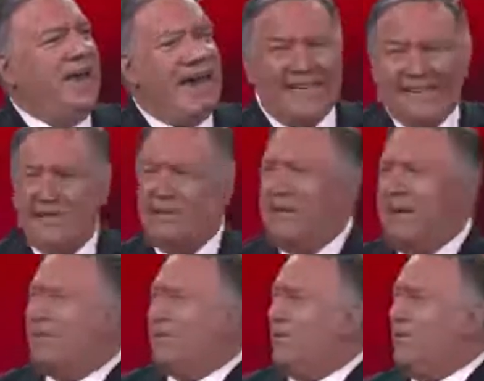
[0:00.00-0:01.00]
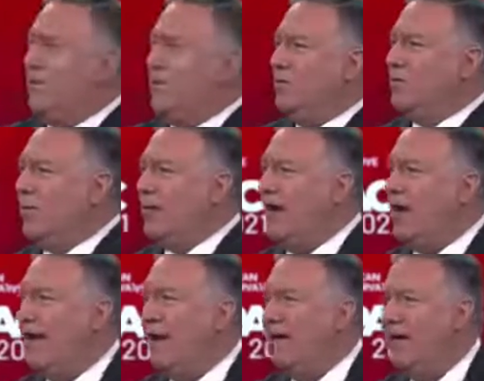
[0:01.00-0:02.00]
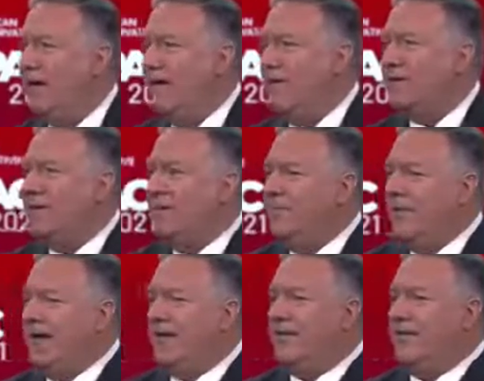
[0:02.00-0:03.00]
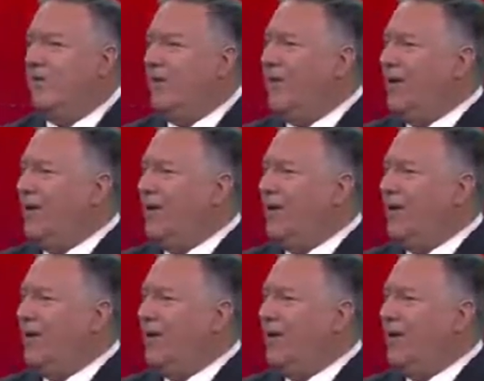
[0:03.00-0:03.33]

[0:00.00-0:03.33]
I'd ask him about someone who was working on our team, and I'd say,